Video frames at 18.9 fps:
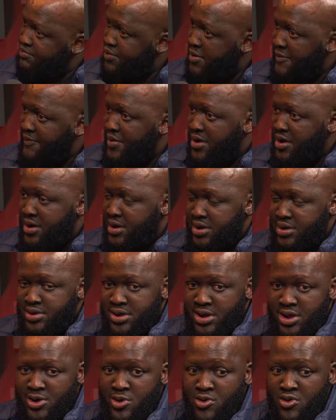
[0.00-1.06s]

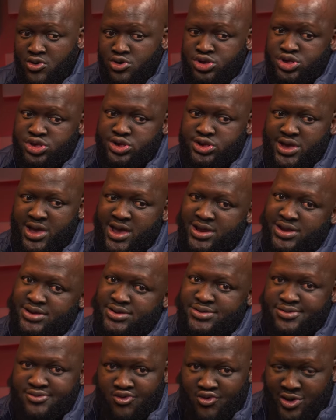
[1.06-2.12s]
proper launch.
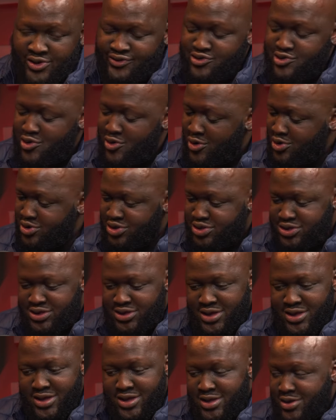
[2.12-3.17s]
And once you
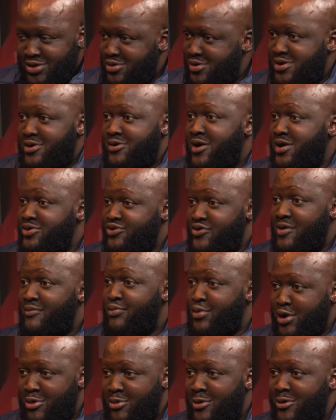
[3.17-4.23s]
launch, you're going to run into
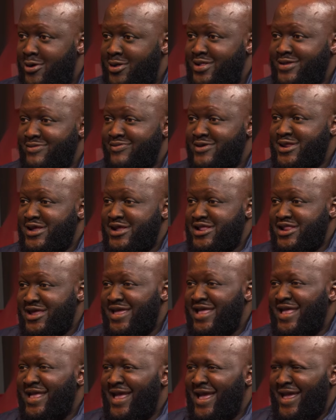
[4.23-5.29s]
a brick wall
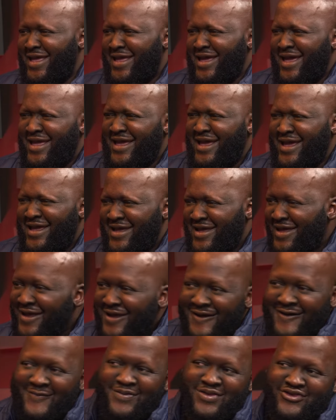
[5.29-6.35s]
immediately.
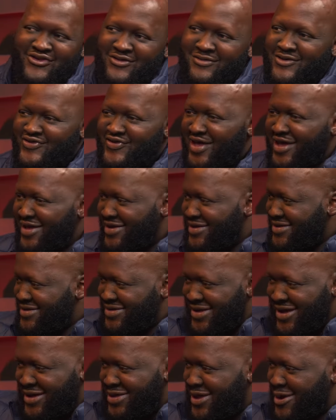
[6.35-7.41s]
It's almost like
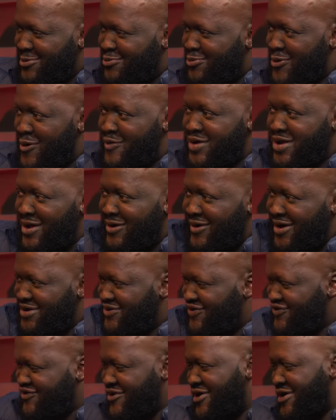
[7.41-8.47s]
that Formula
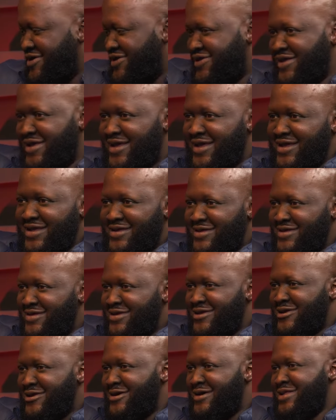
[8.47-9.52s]
One
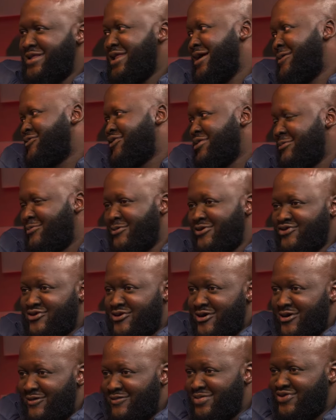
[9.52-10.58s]
starting, you know, and then after the
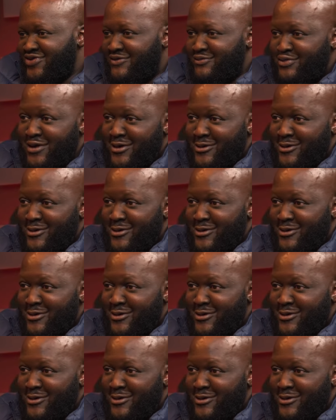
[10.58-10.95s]
first curve, there's a